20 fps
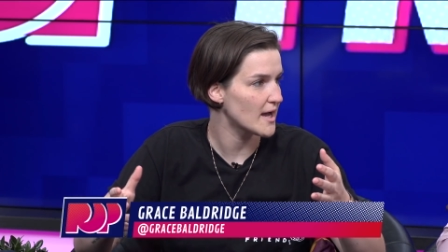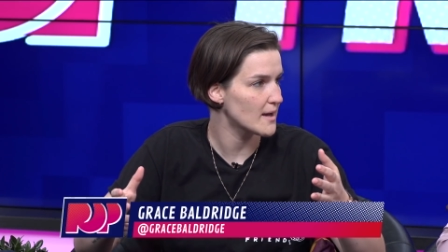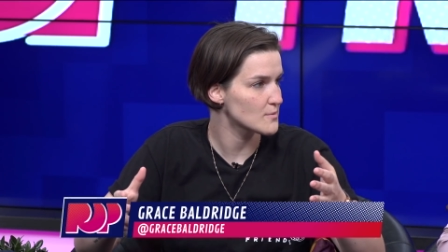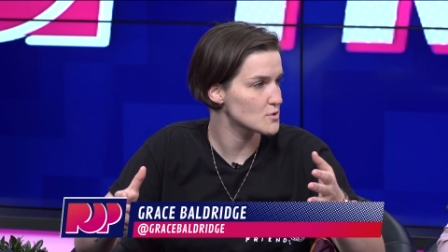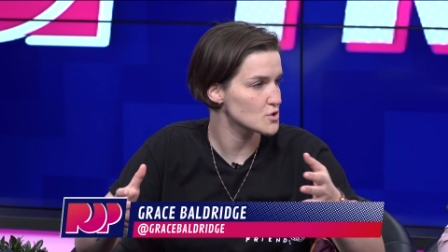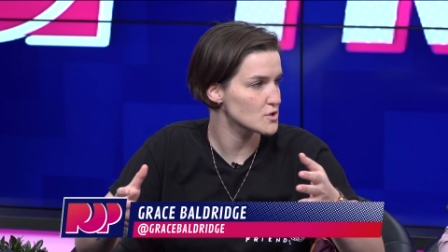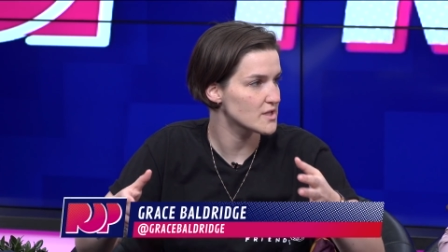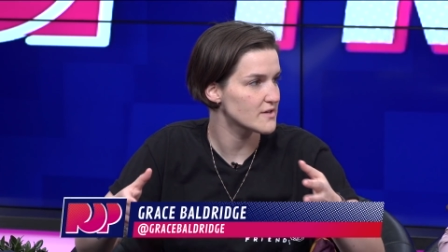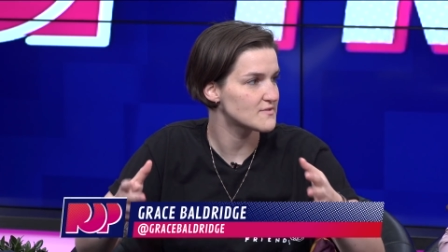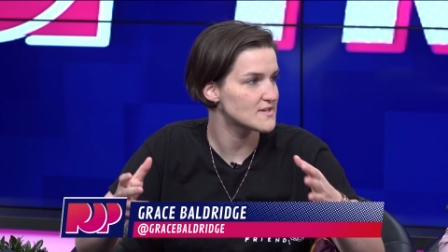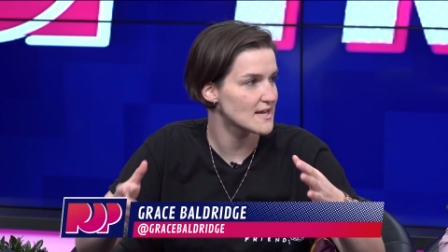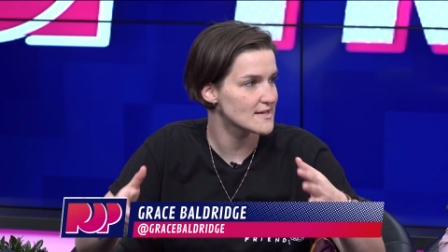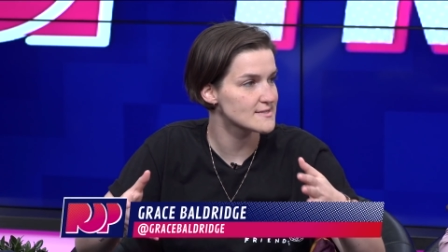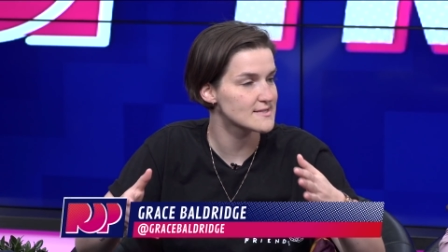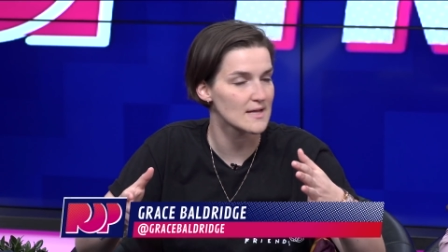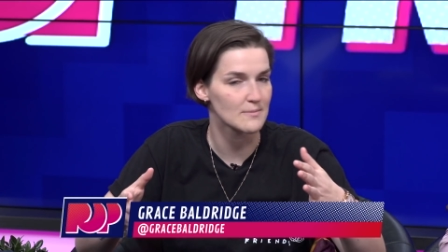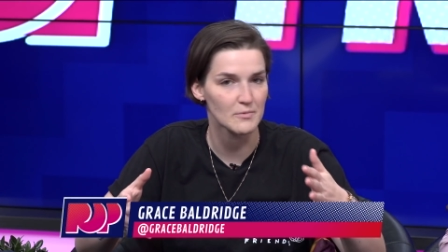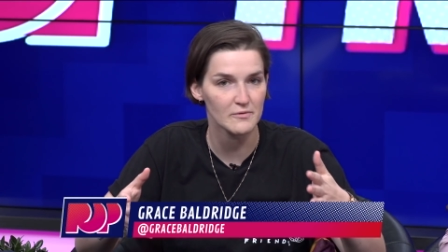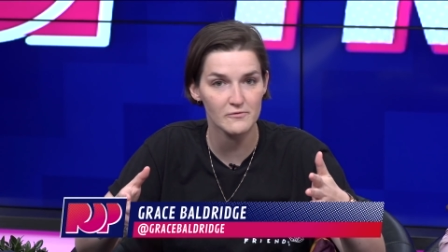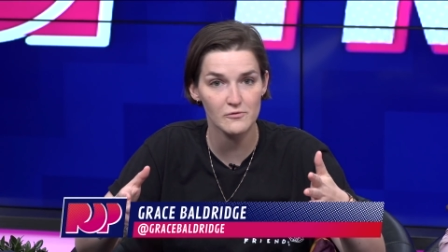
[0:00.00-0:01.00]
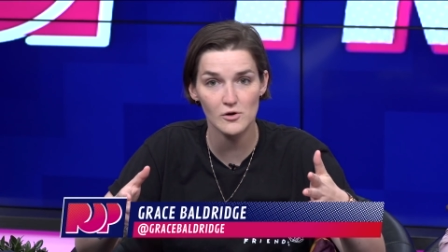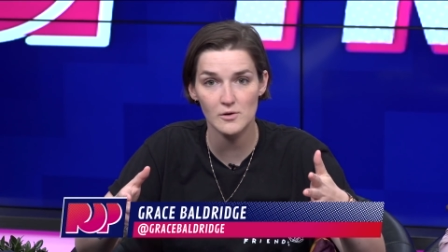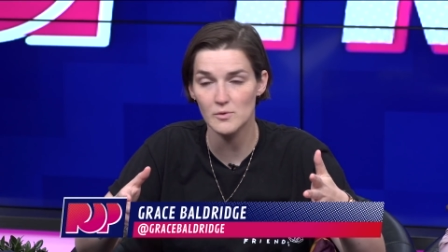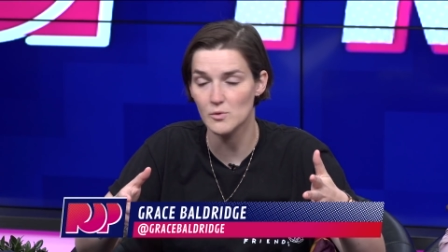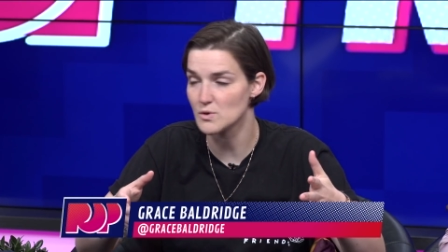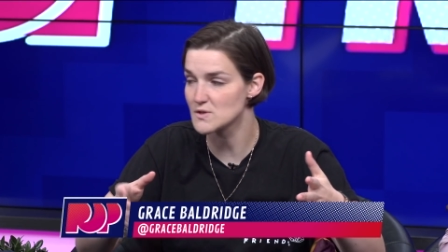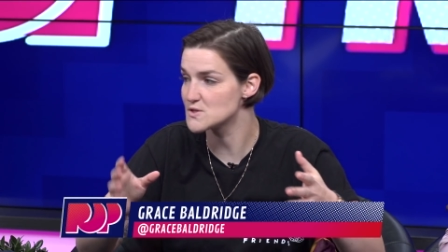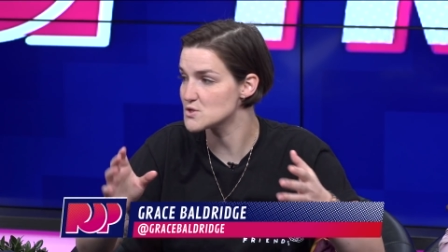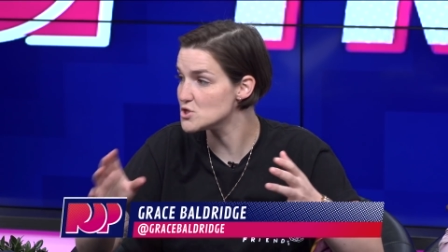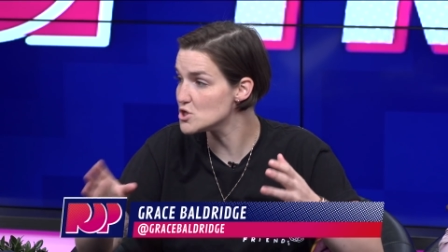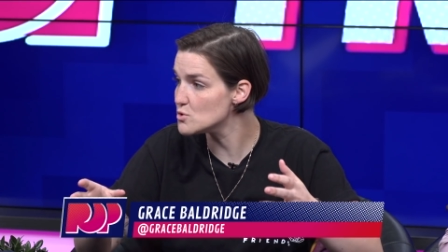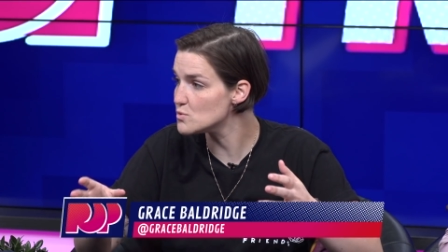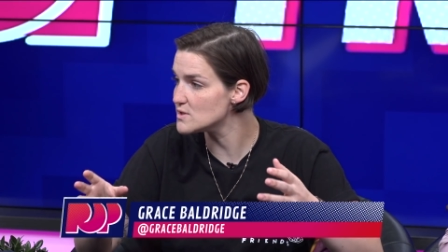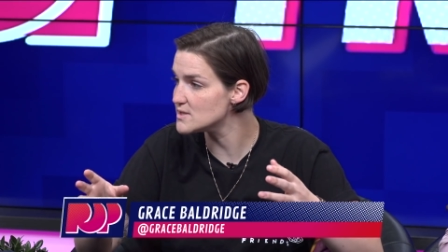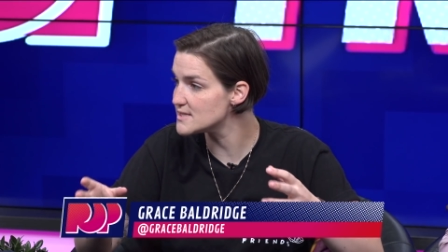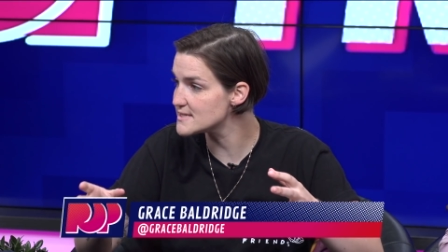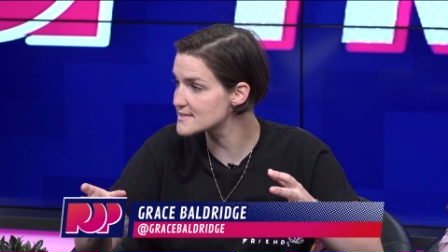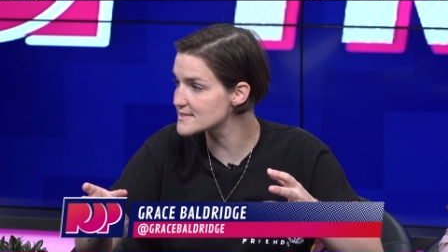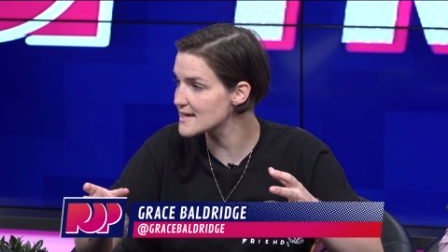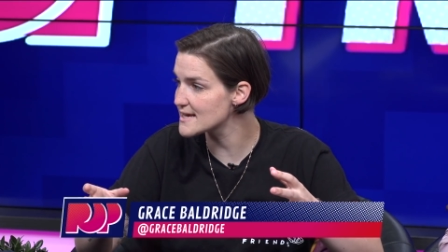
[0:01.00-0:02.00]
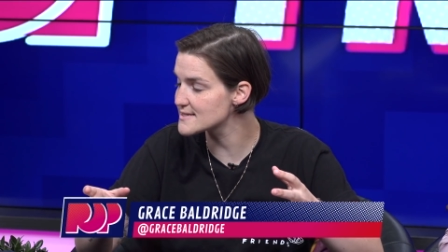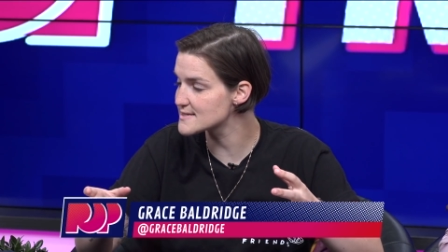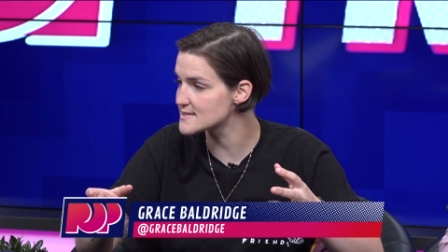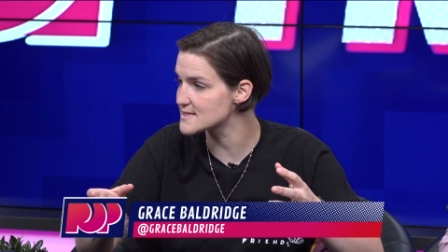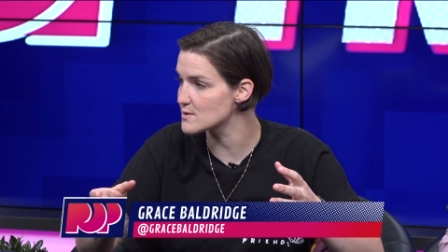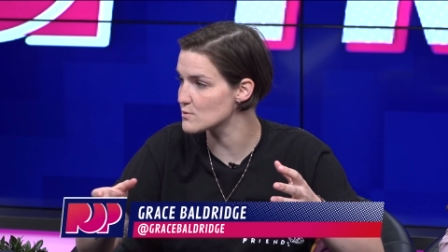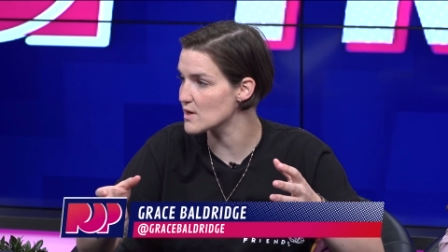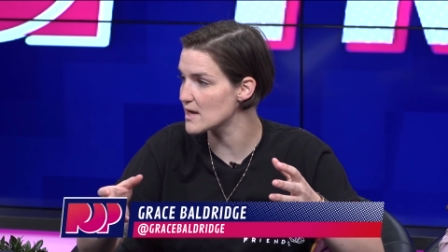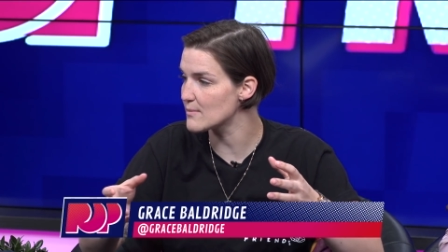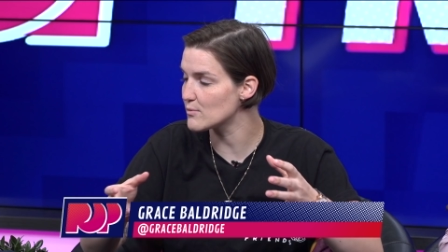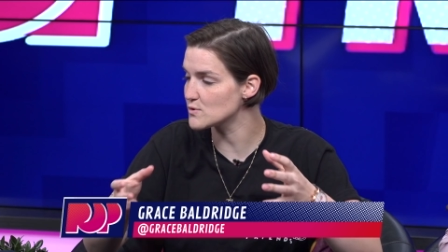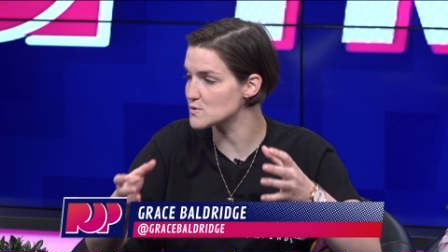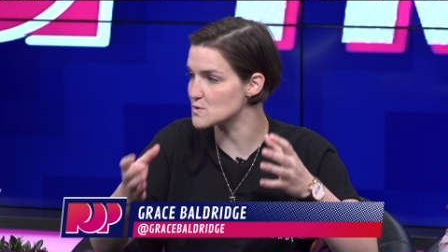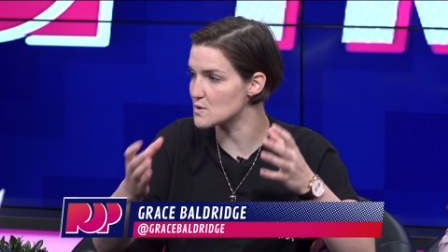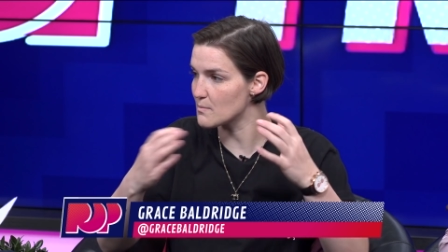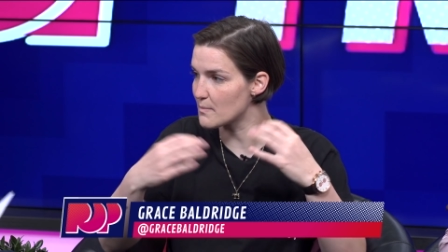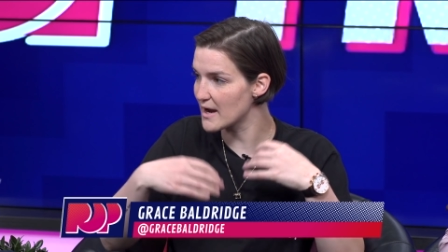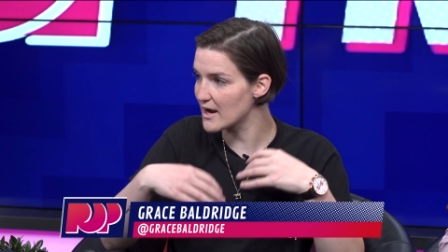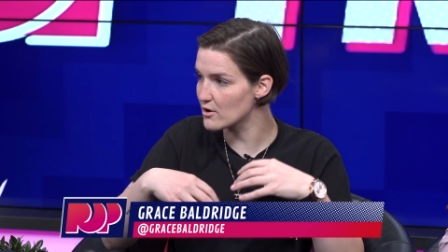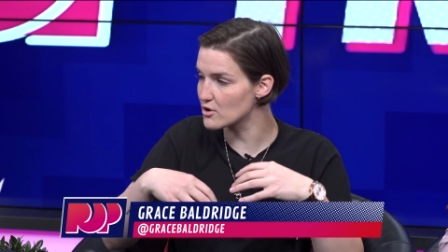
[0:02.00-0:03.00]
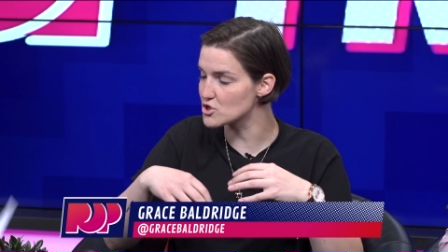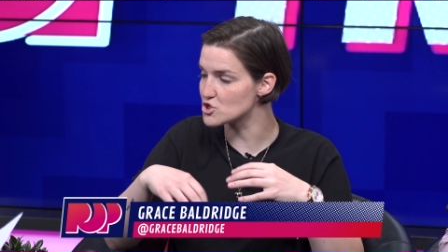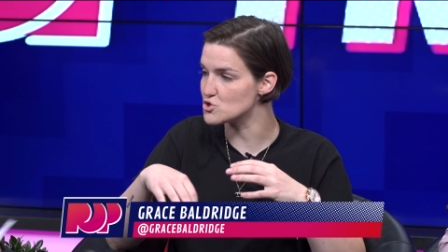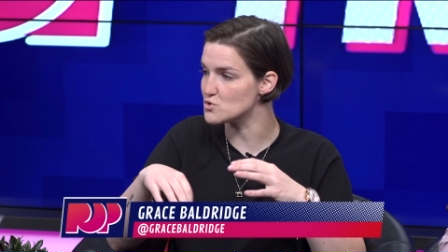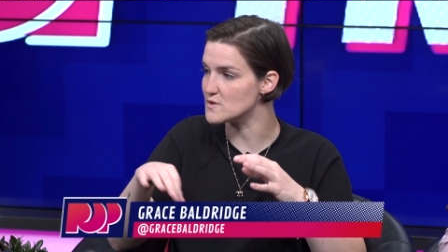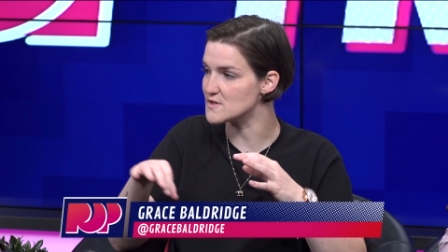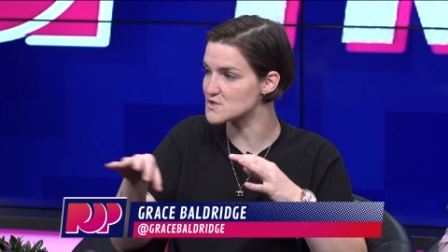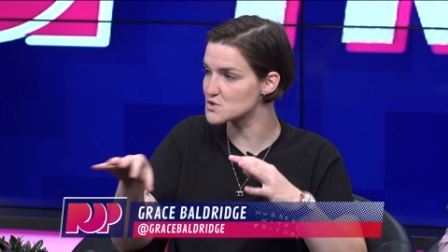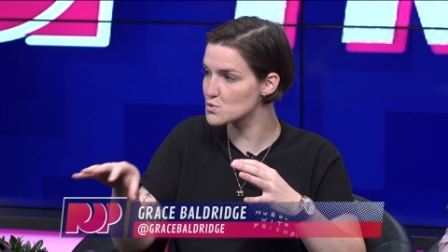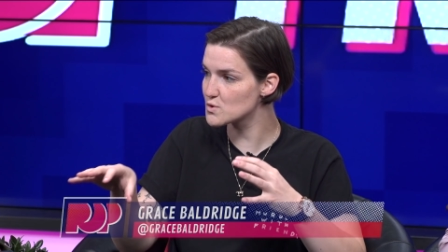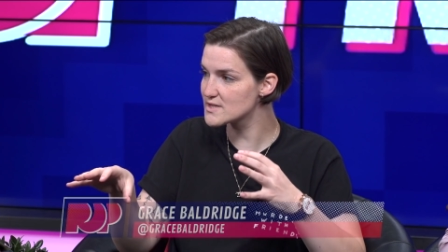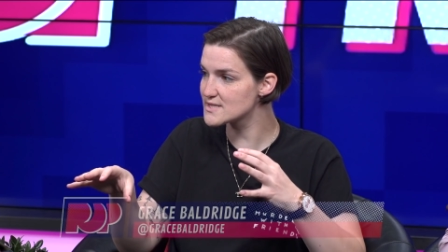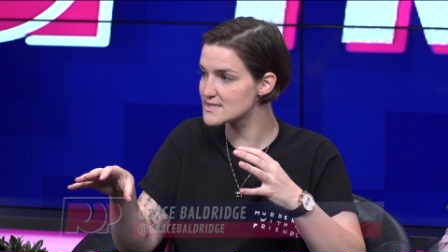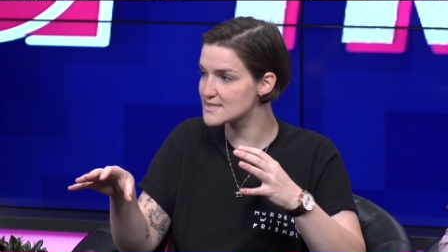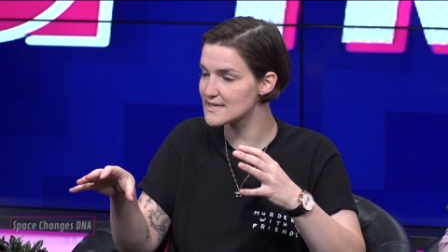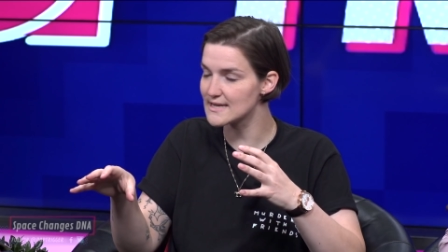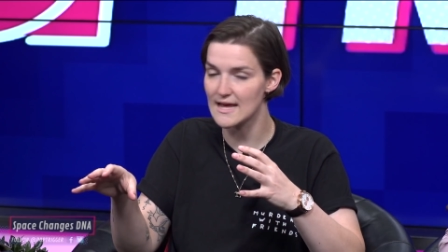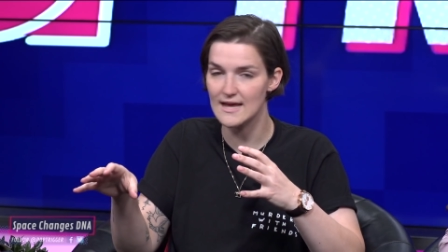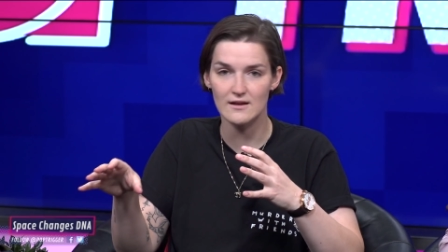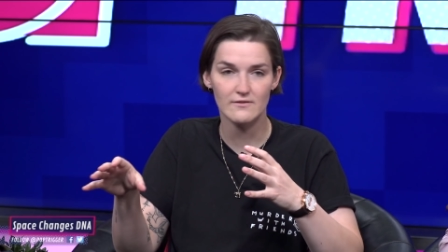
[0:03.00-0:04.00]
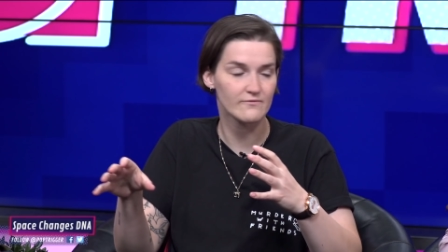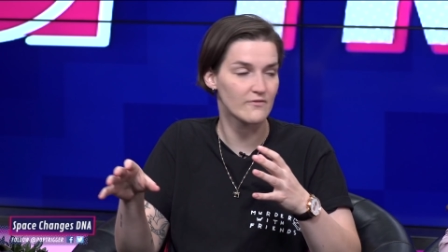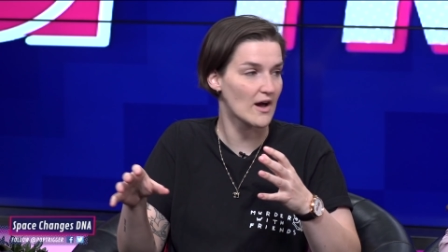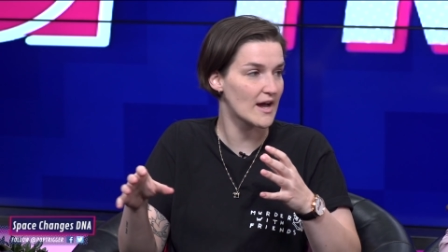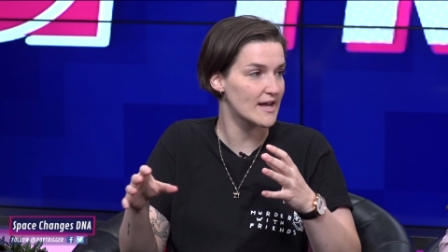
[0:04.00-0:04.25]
I'm right. sure they've tested that before, but what's new with this test is they were able to compare it to his twin's DNA and yes.